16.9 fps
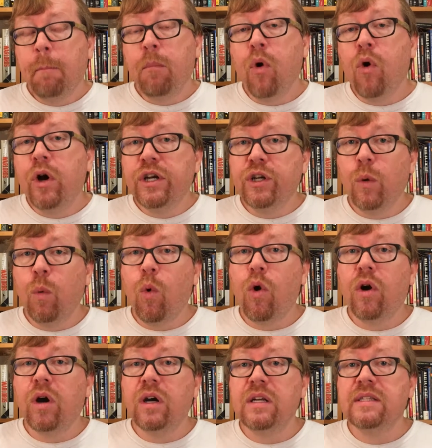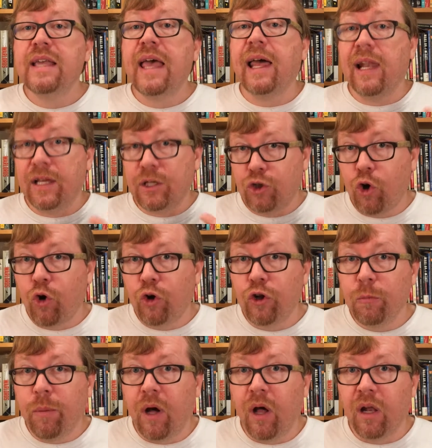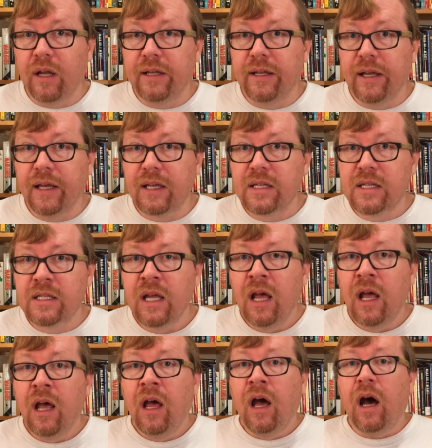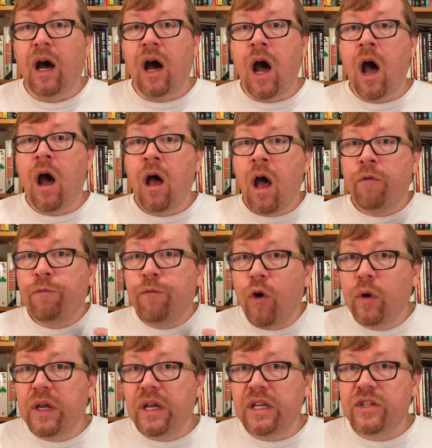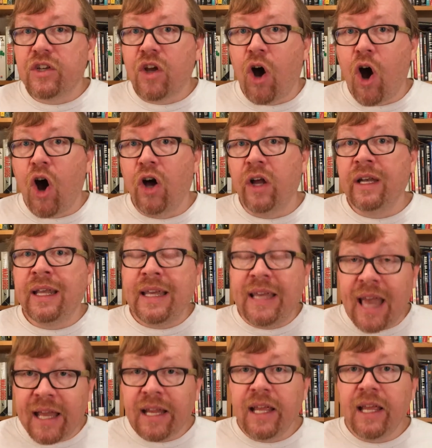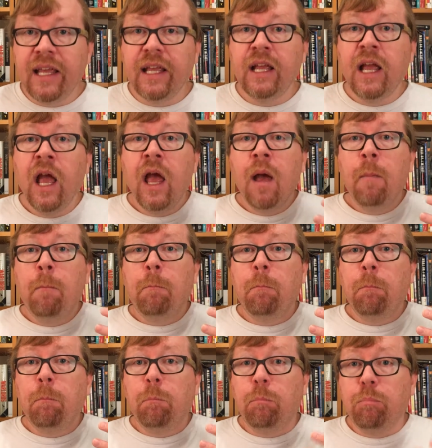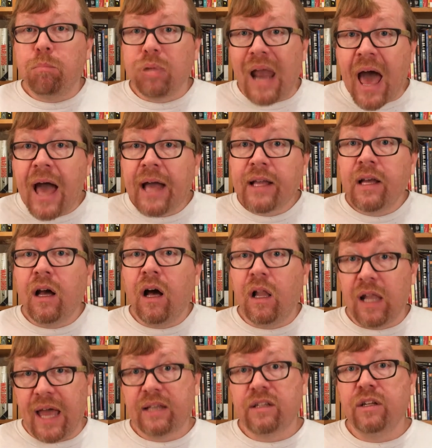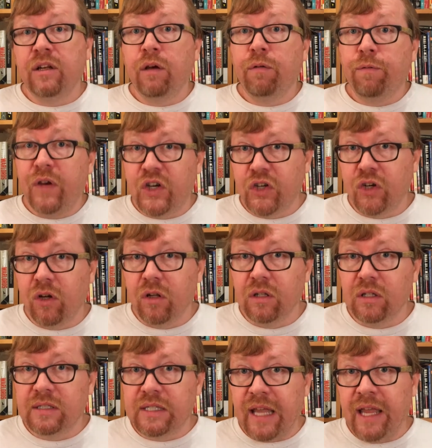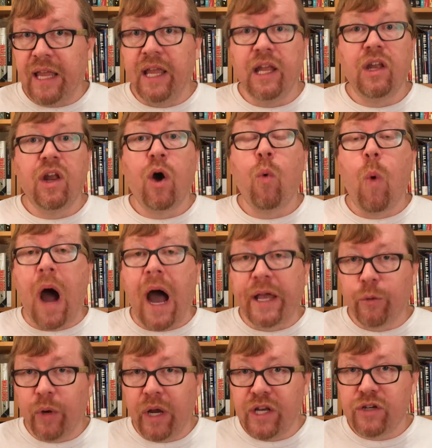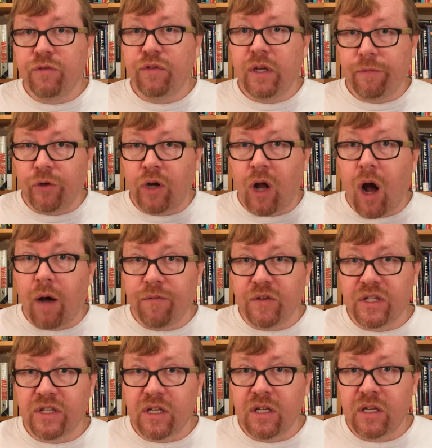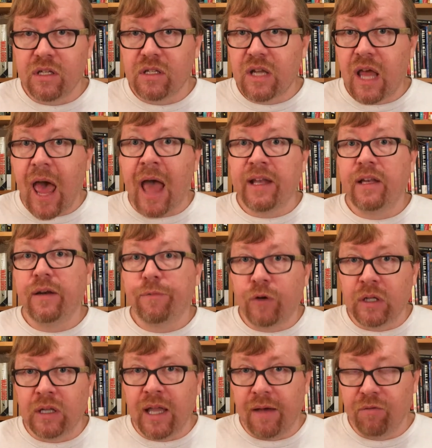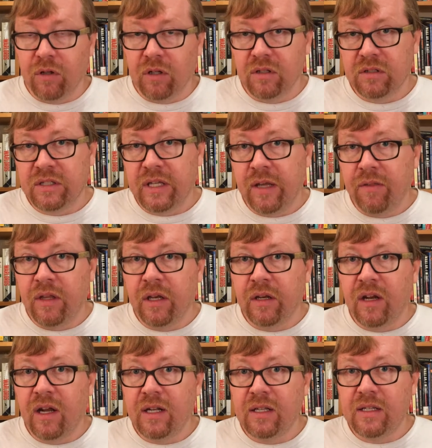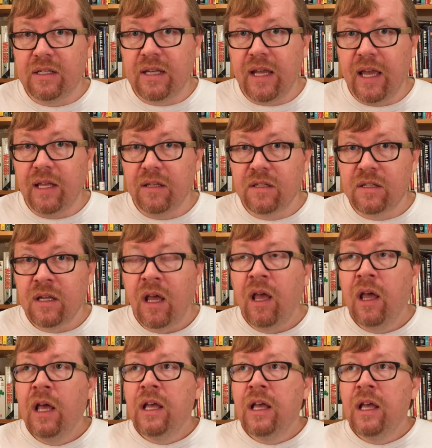more towards electoral politics, a focus on getting Black elected officials in a wide range of different offices at different levels in the United States.